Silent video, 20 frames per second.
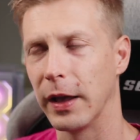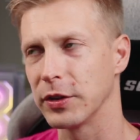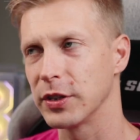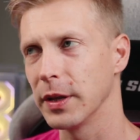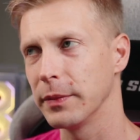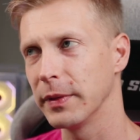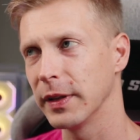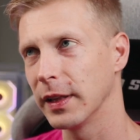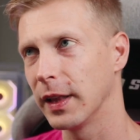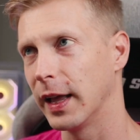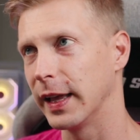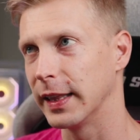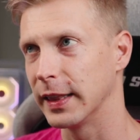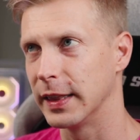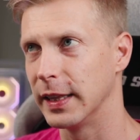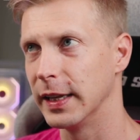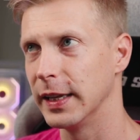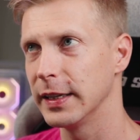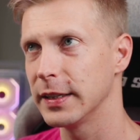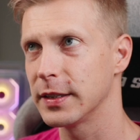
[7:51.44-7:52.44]
something like
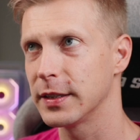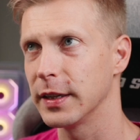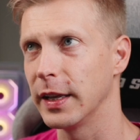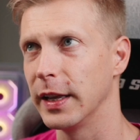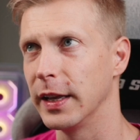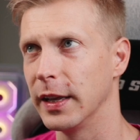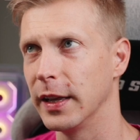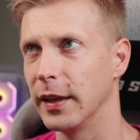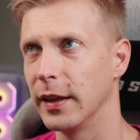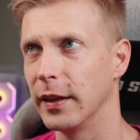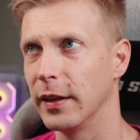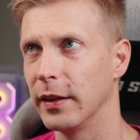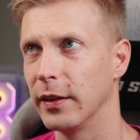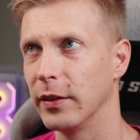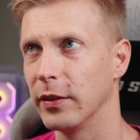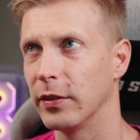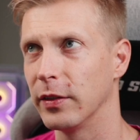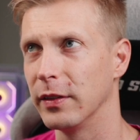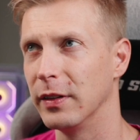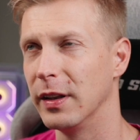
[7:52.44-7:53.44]
this
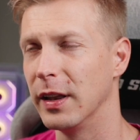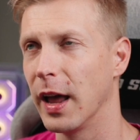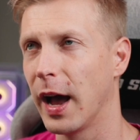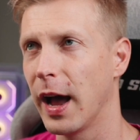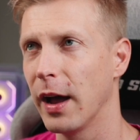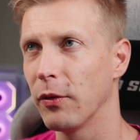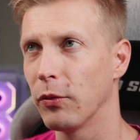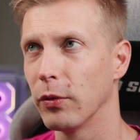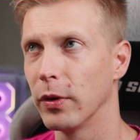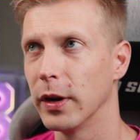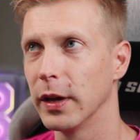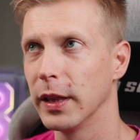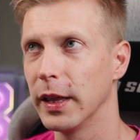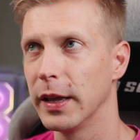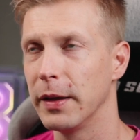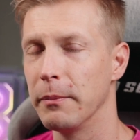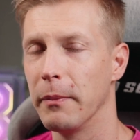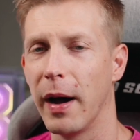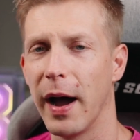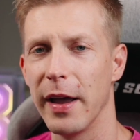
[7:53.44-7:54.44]
is not
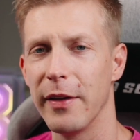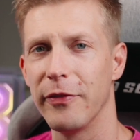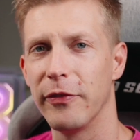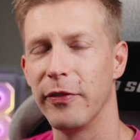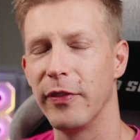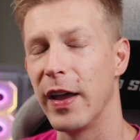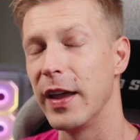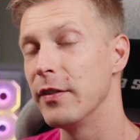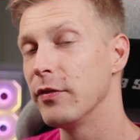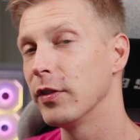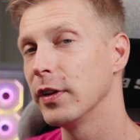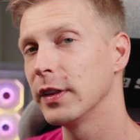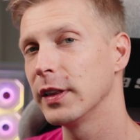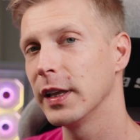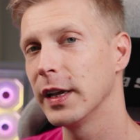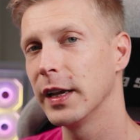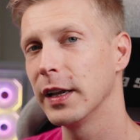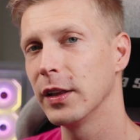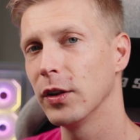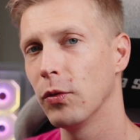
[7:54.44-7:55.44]
really my favorite
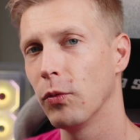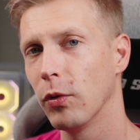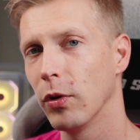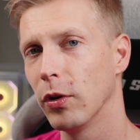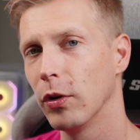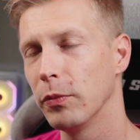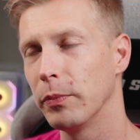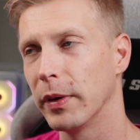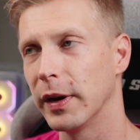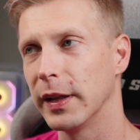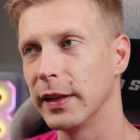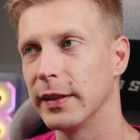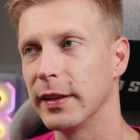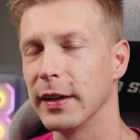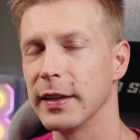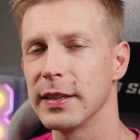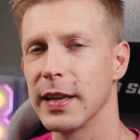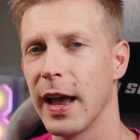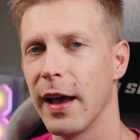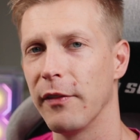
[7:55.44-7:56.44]
thing in the world, but it
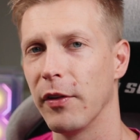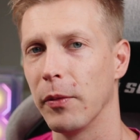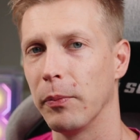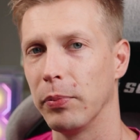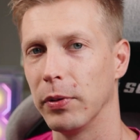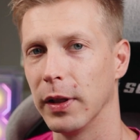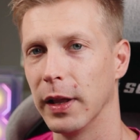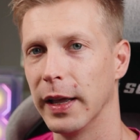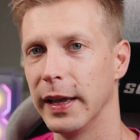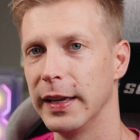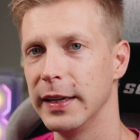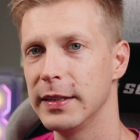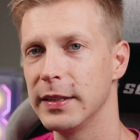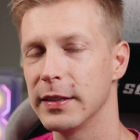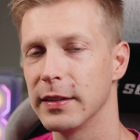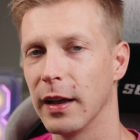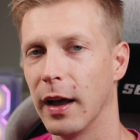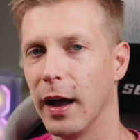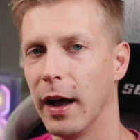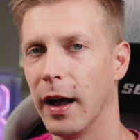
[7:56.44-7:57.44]
does have a
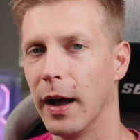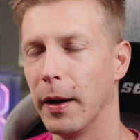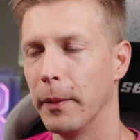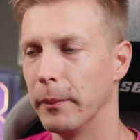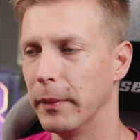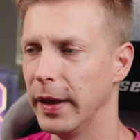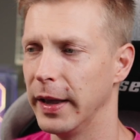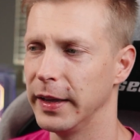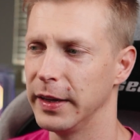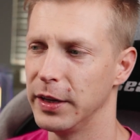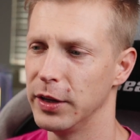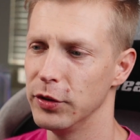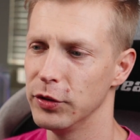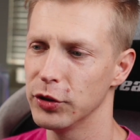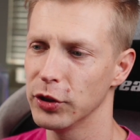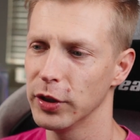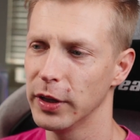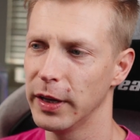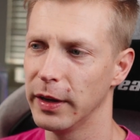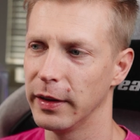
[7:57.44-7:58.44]
place. It
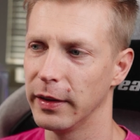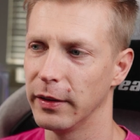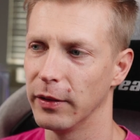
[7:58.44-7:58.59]
usually